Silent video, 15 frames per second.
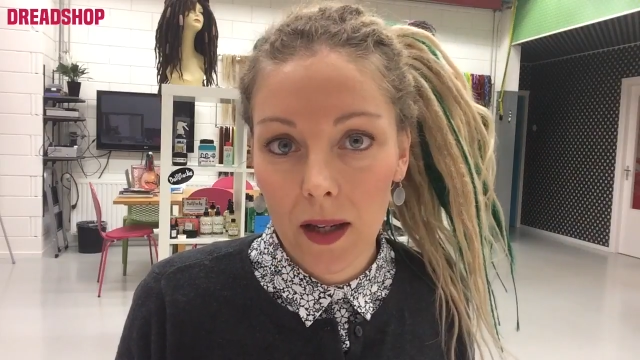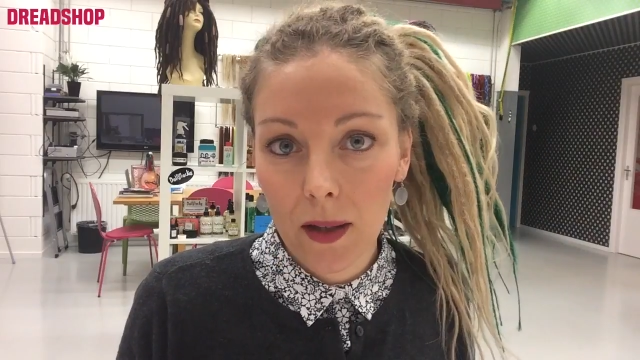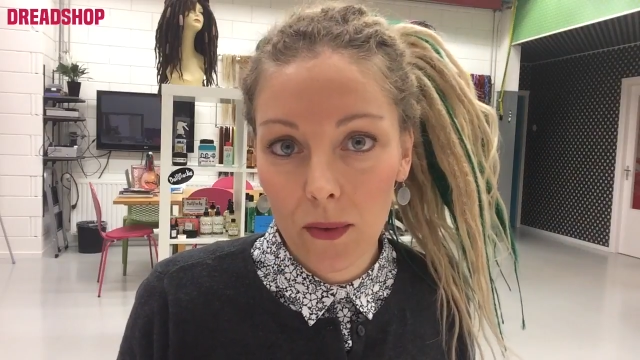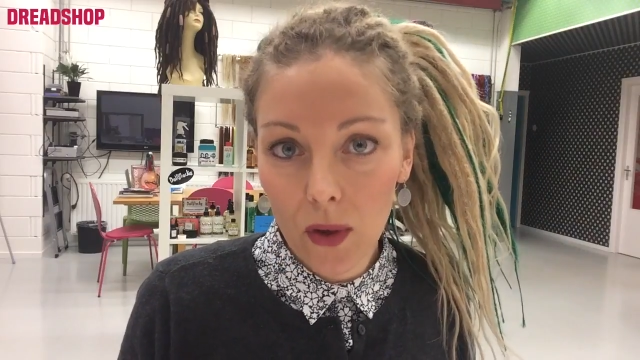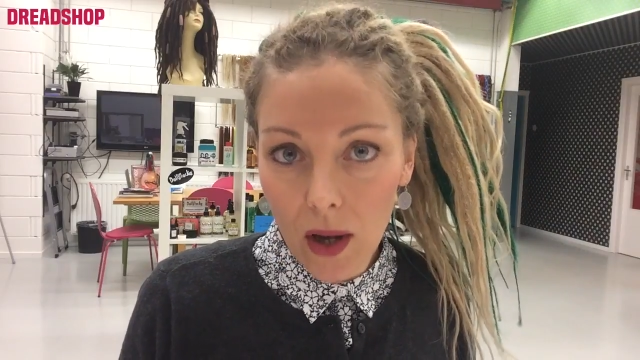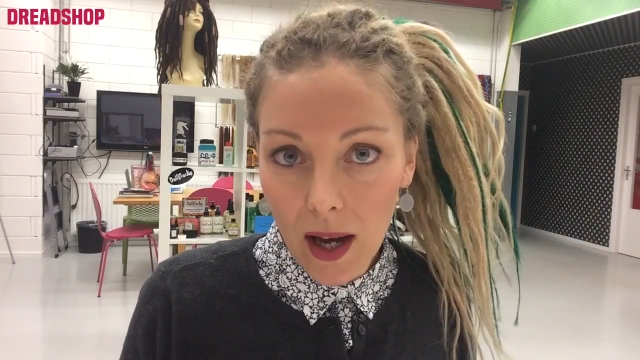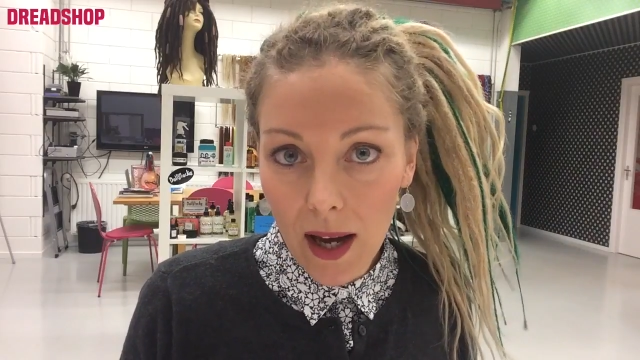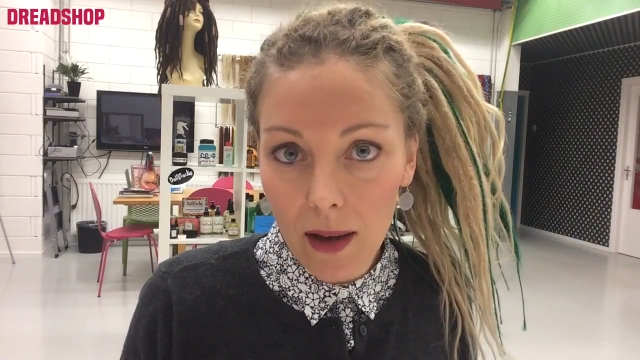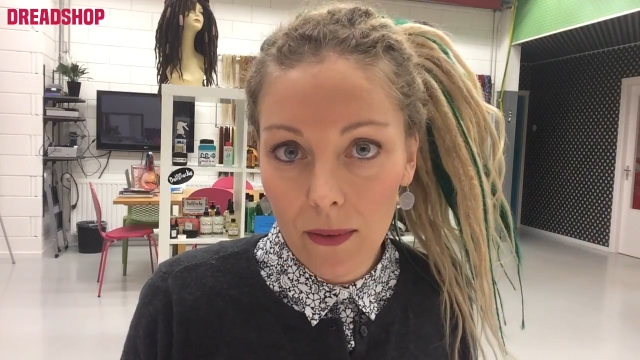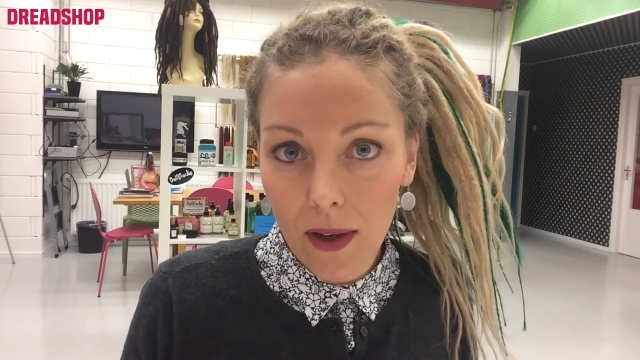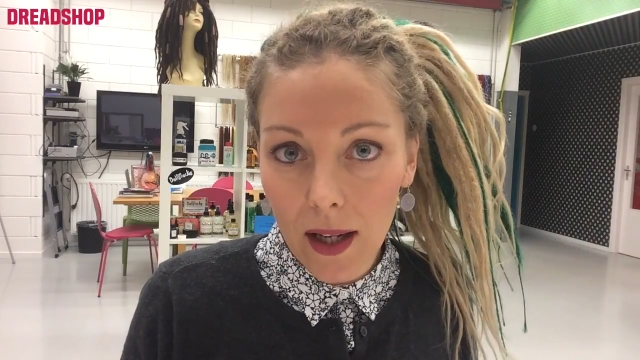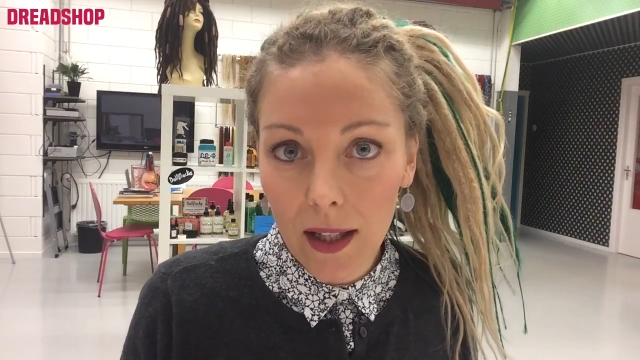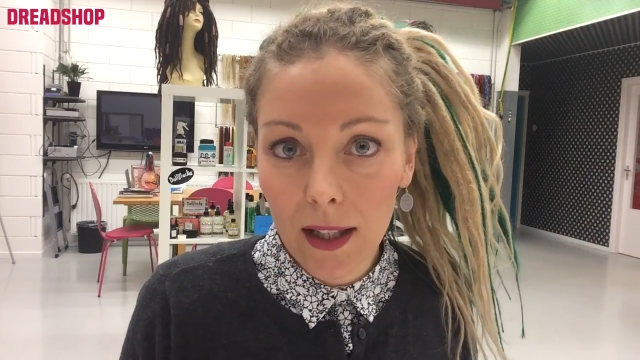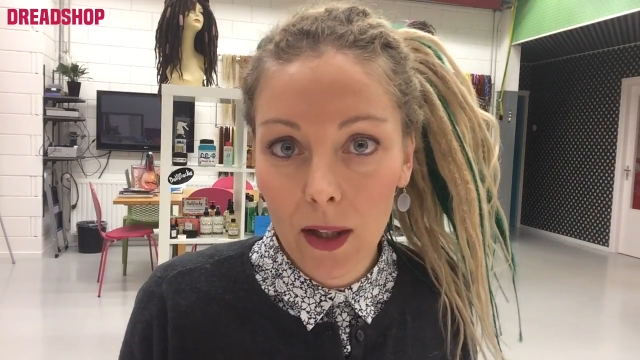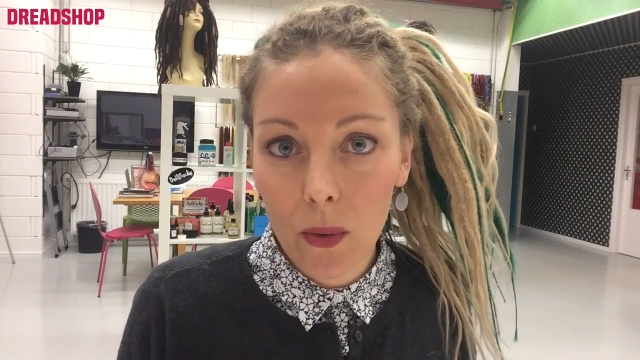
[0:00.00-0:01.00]
If you have
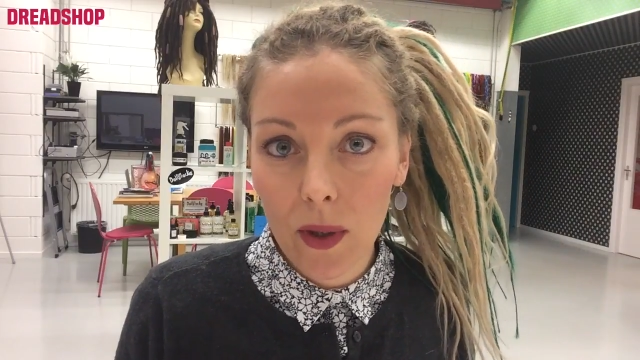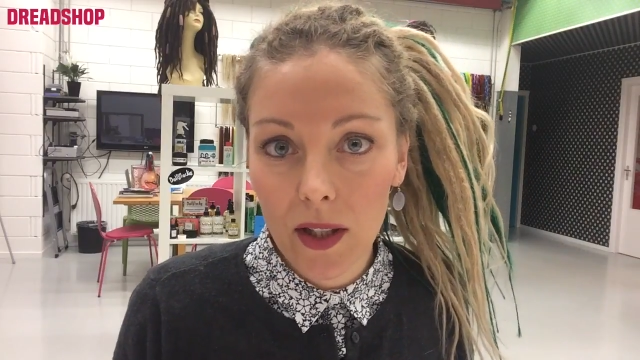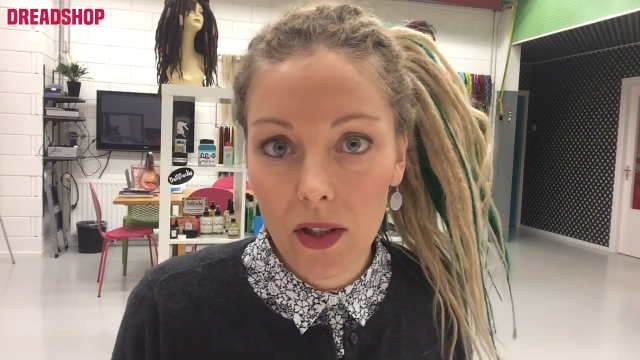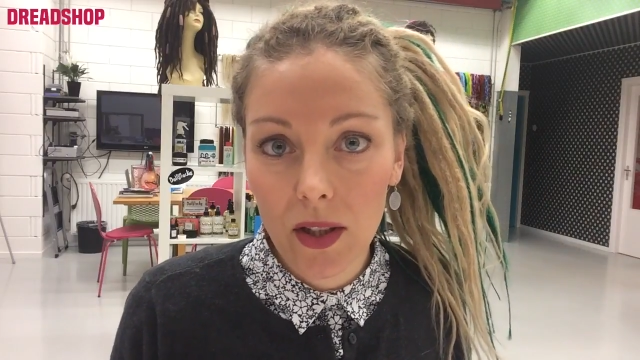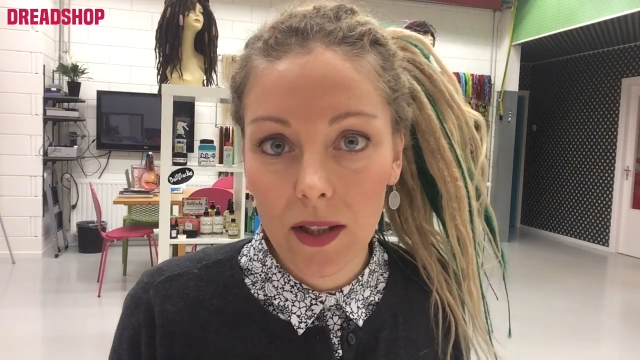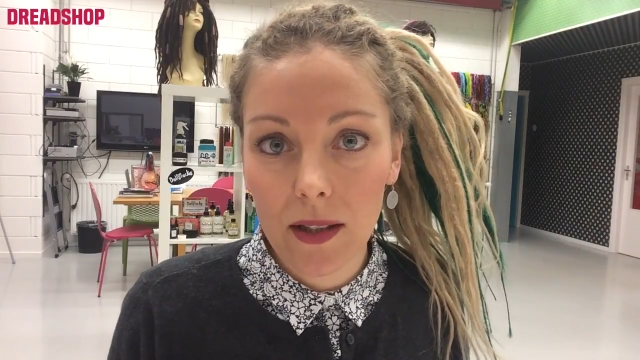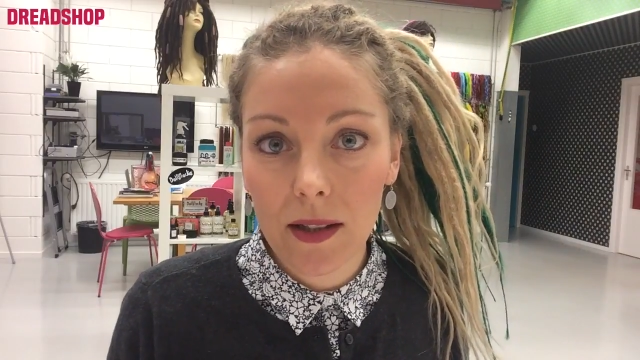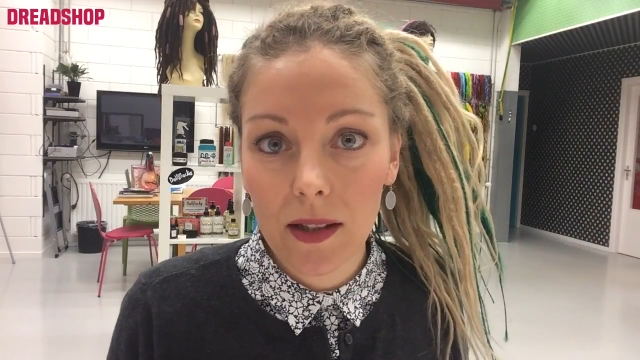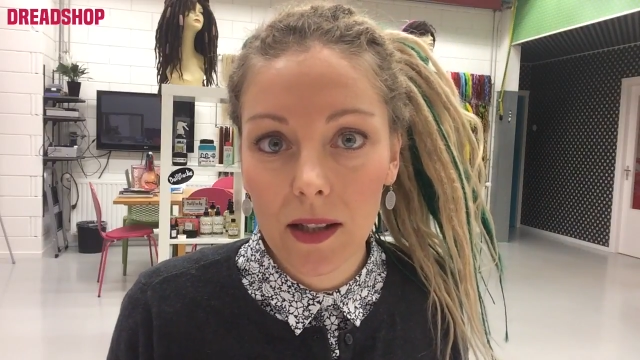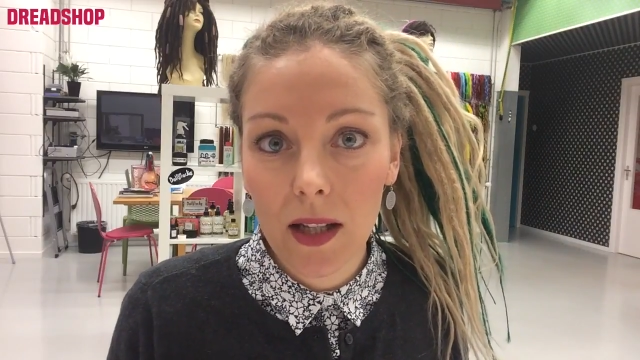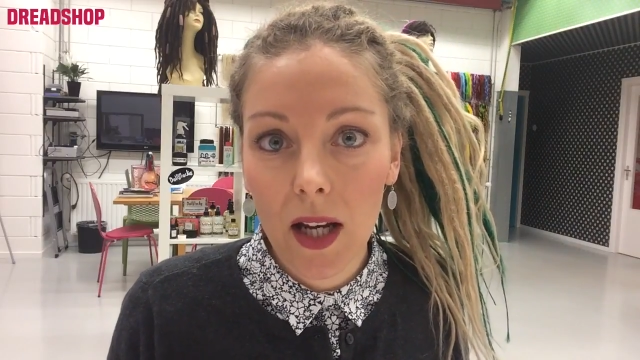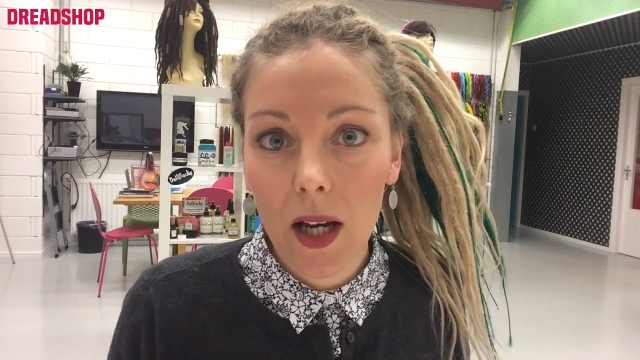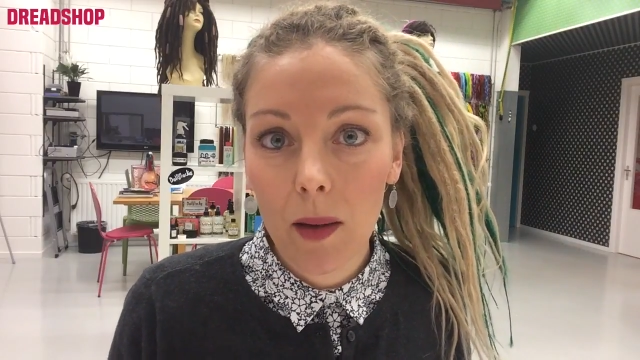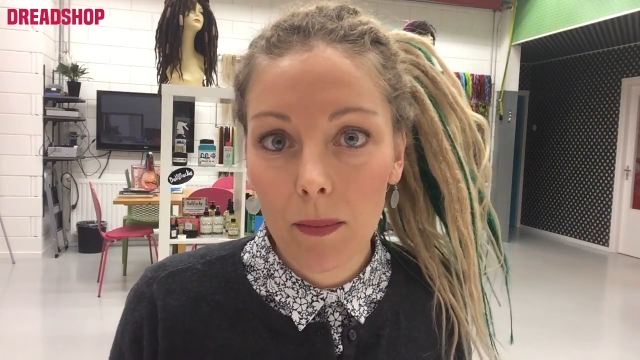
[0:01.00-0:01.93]
any questions,